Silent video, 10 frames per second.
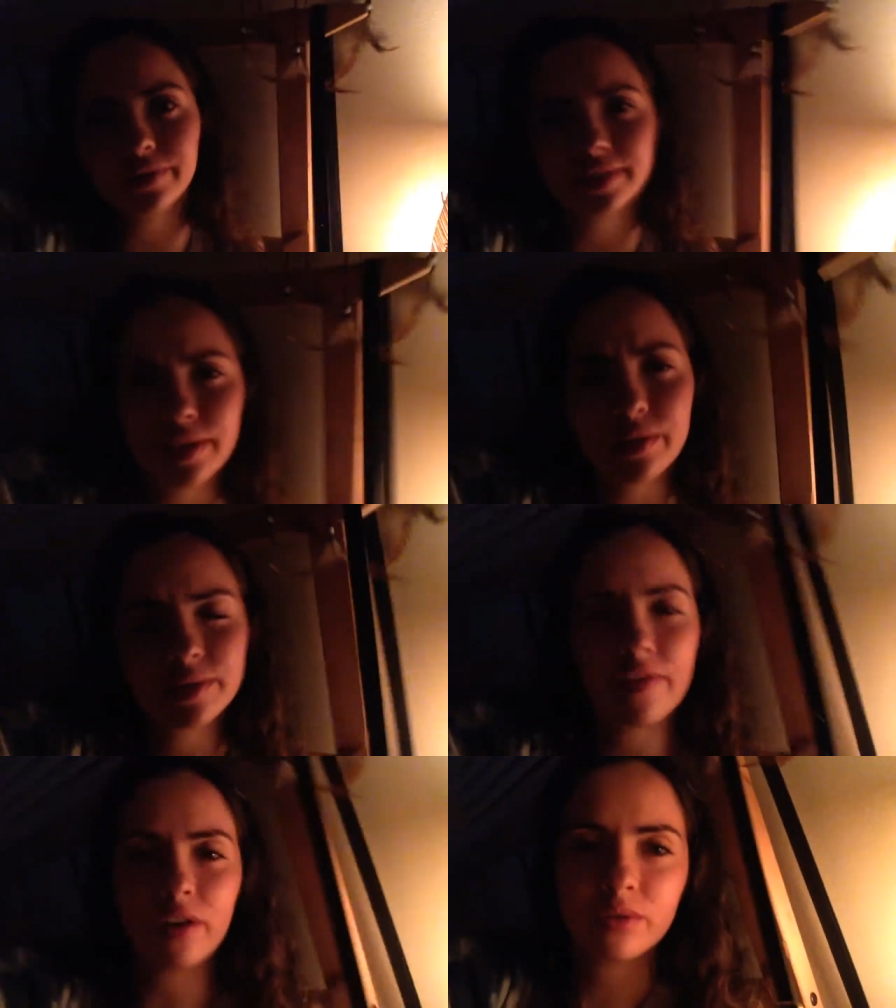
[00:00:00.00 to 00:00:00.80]
if today's
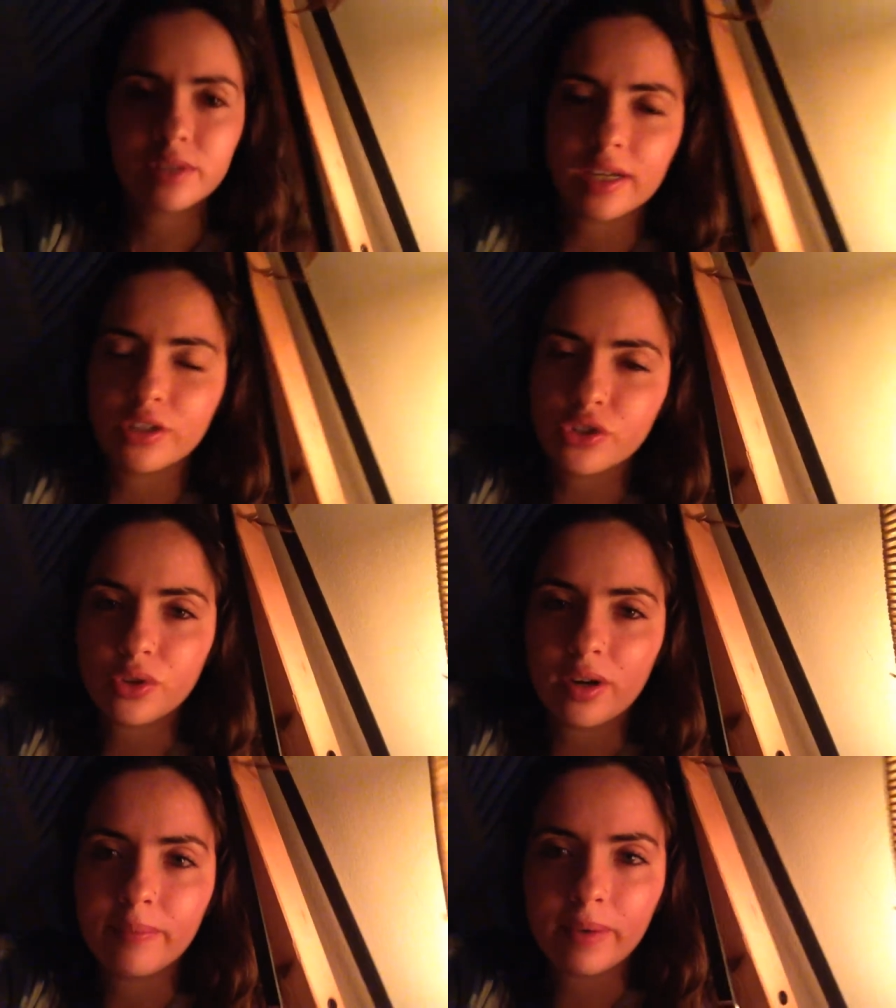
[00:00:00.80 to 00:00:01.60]
vlog was kind of
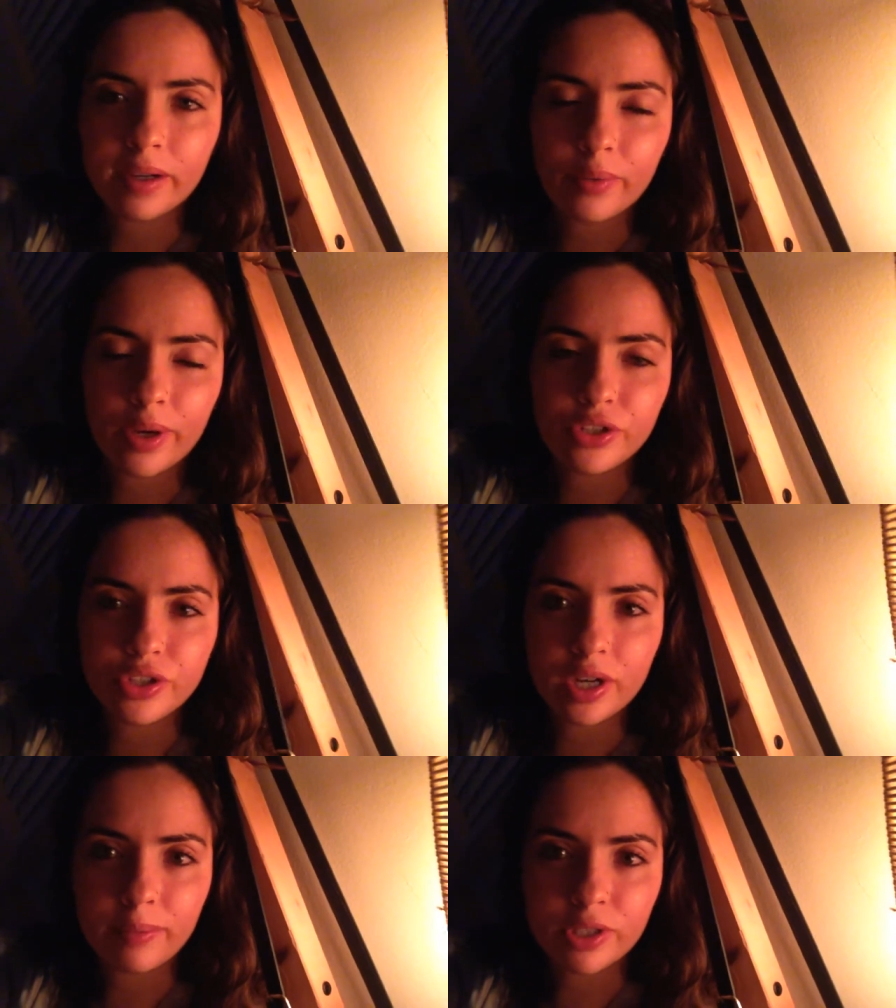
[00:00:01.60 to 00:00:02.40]
short. I'm not quite
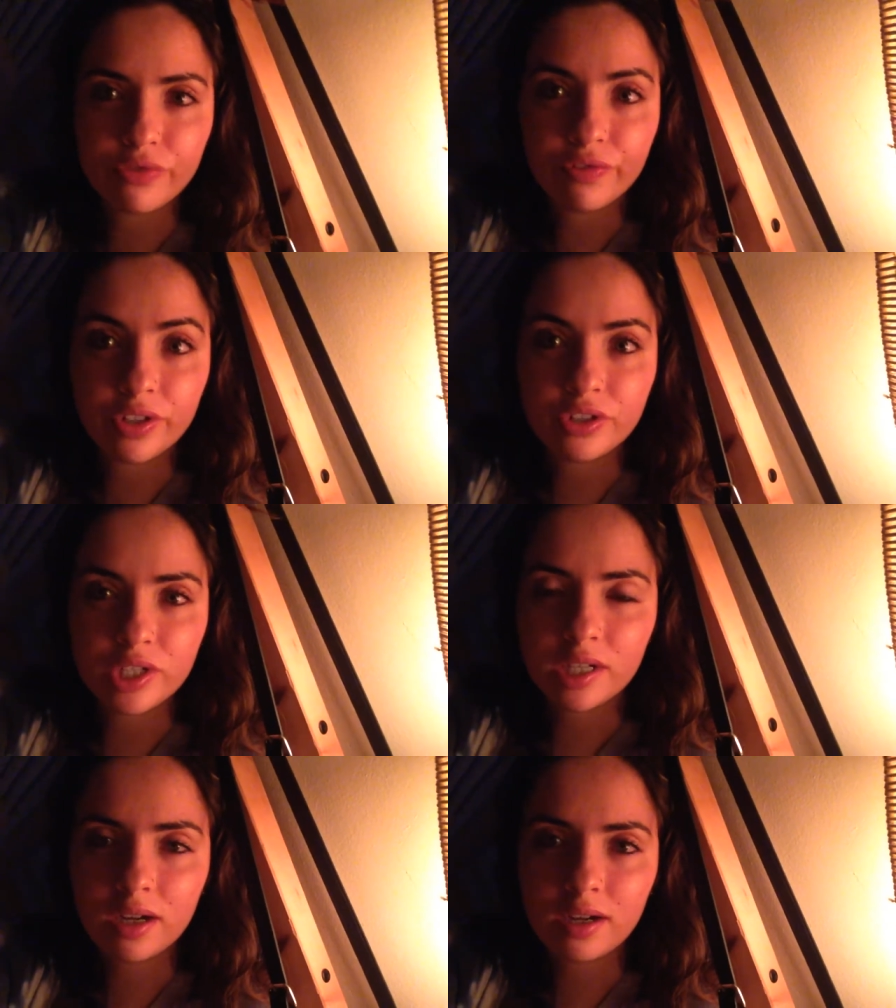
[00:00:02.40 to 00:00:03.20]
sure how much footage
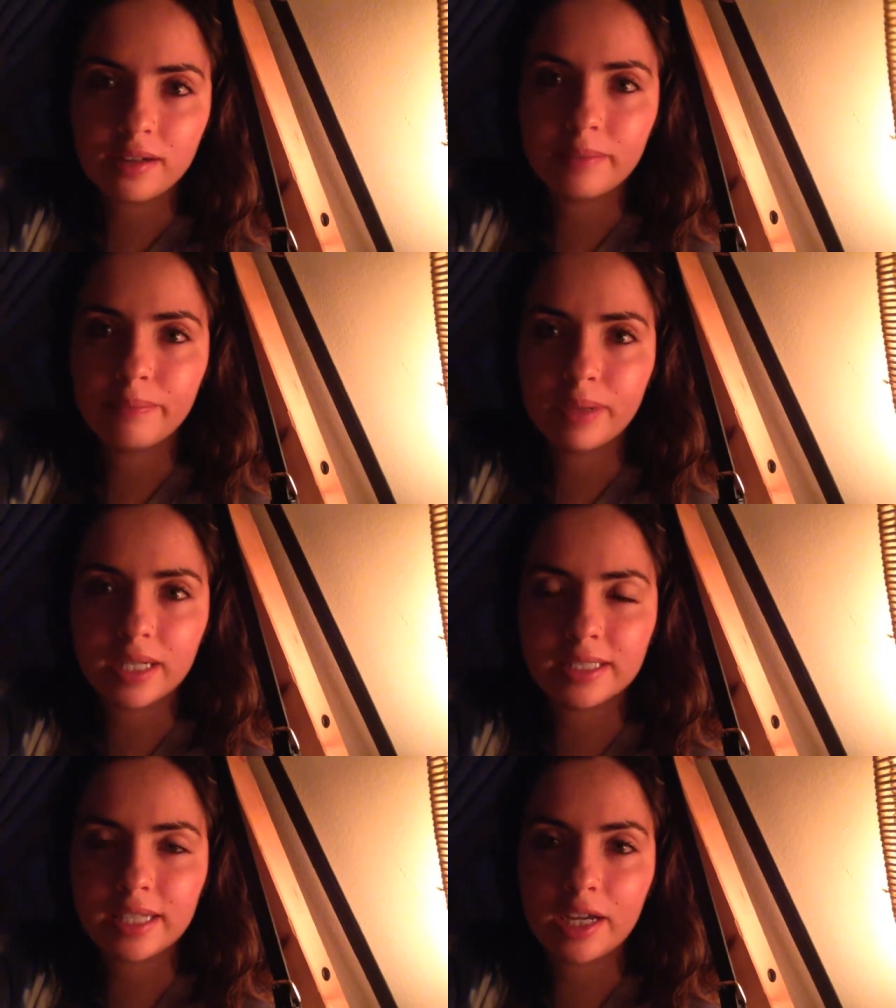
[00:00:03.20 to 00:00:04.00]
I got,
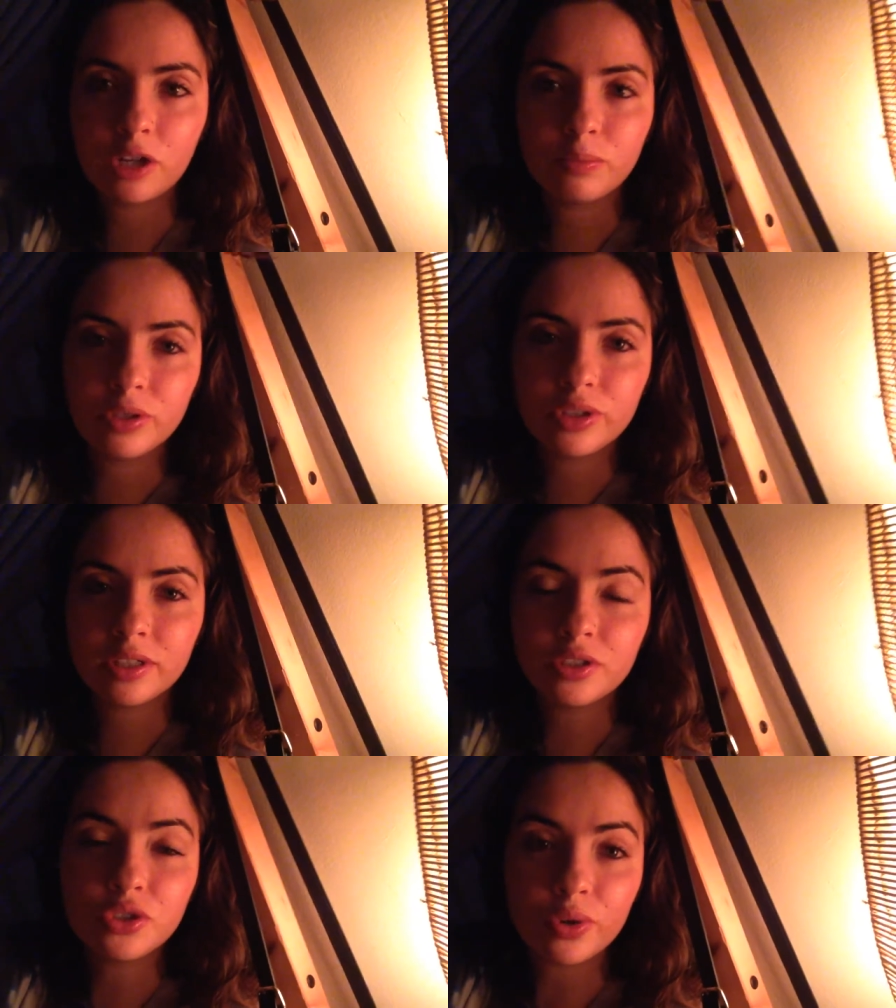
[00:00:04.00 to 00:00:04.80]
but I hope you
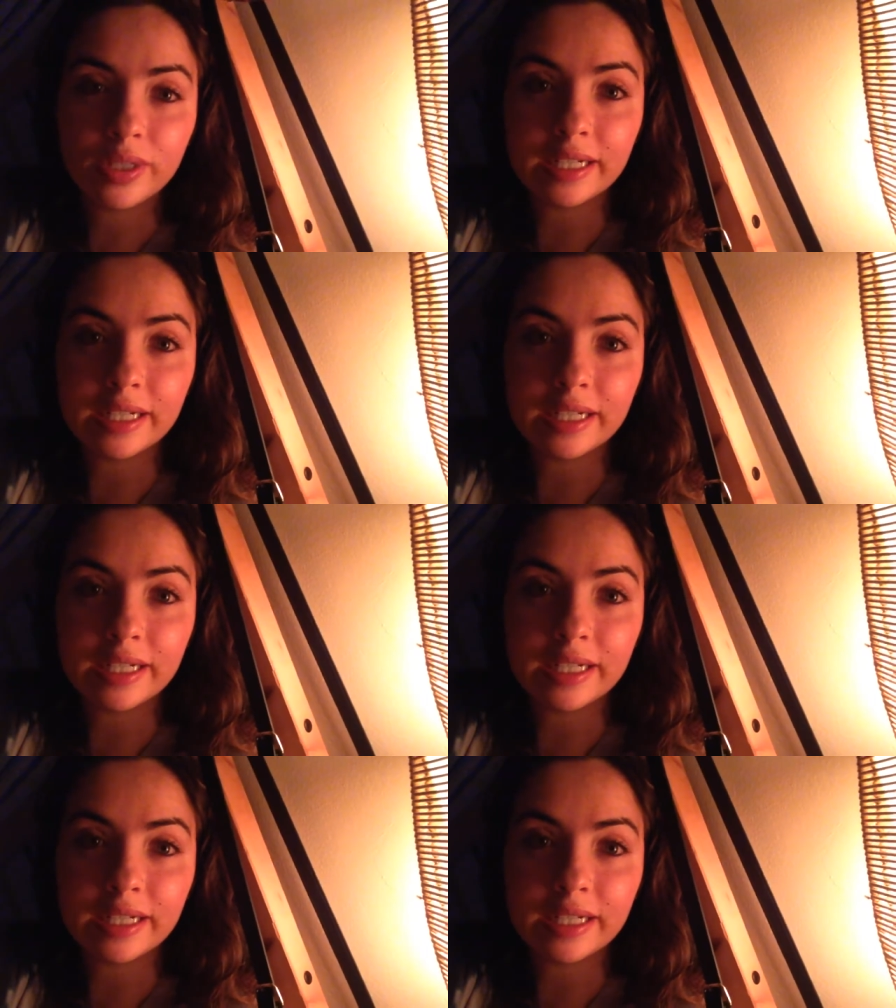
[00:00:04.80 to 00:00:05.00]
still enjoyed